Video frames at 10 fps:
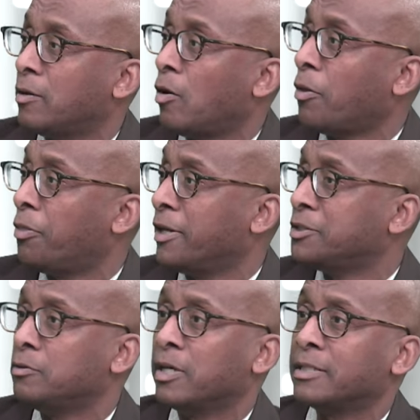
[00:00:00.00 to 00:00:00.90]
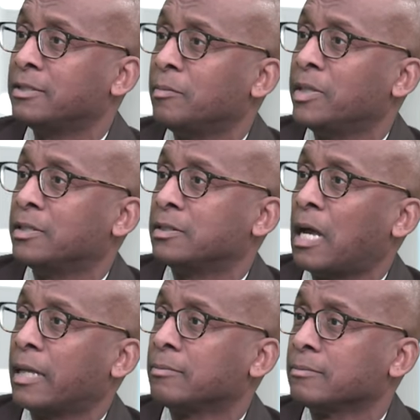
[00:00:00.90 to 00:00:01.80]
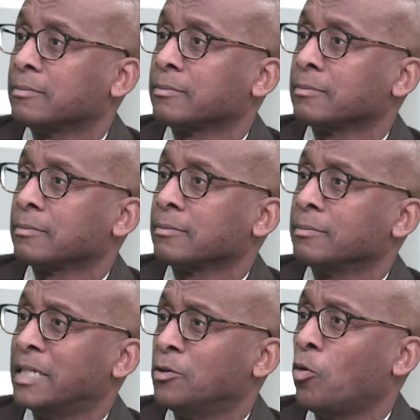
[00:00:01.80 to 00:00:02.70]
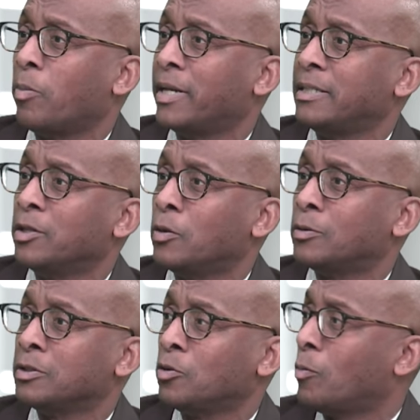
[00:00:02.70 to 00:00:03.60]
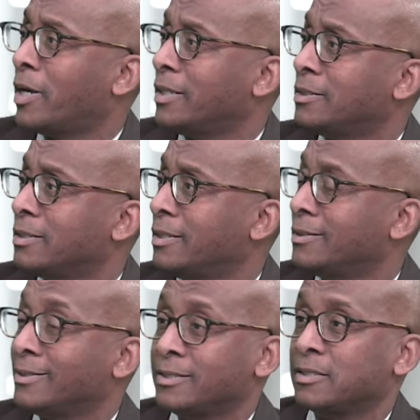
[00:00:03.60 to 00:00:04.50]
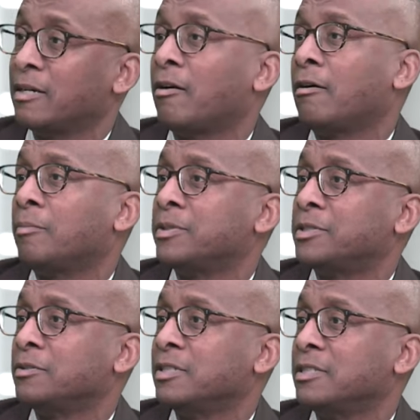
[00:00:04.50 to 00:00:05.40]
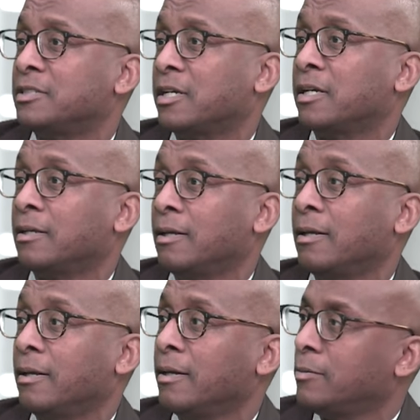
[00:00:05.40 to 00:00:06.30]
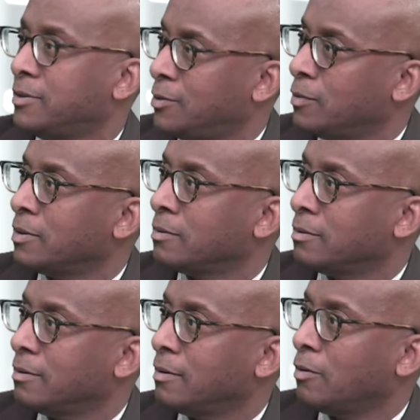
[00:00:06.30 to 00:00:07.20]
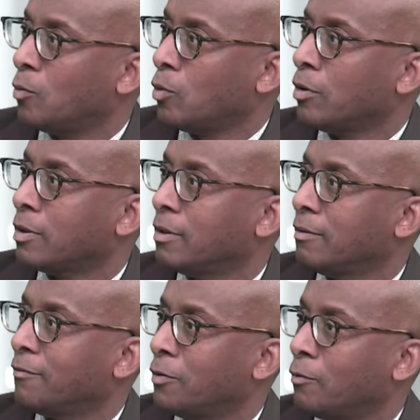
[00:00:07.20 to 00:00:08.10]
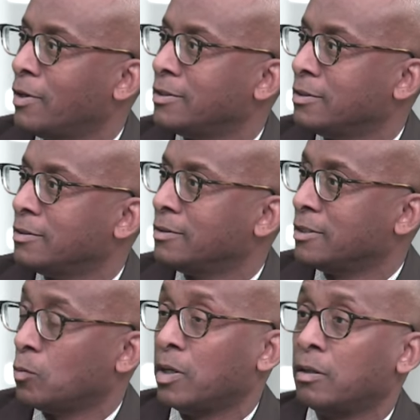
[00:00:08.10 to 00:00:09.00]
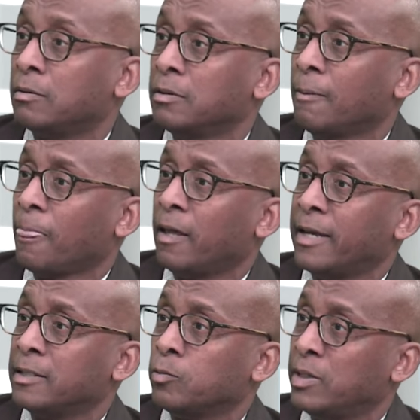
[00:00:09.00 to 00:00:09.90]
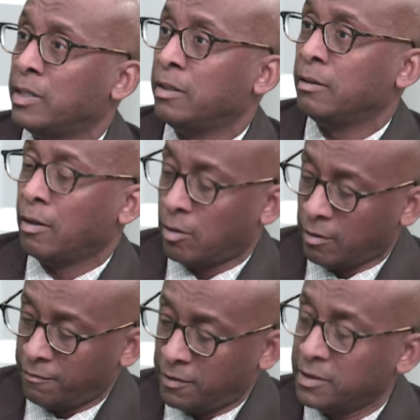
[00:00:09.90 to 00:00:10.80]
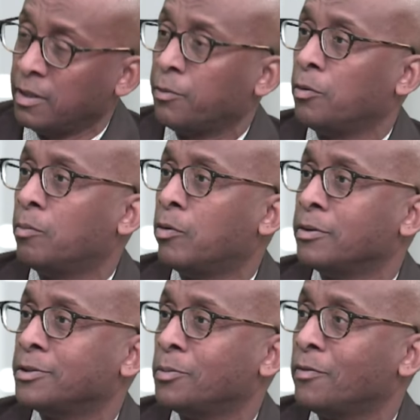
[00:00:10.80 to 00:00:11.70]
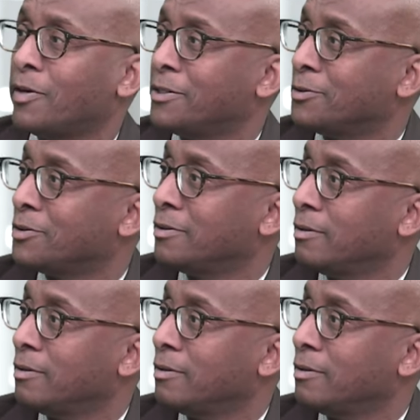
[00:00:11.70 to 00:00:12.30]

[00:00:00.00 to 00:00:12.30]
all the things you guys send me to sign. That nobody knows and nobody sees. This is our opportunity to say we're doing the work for the residents as well as we are funded through the Board of Supervisors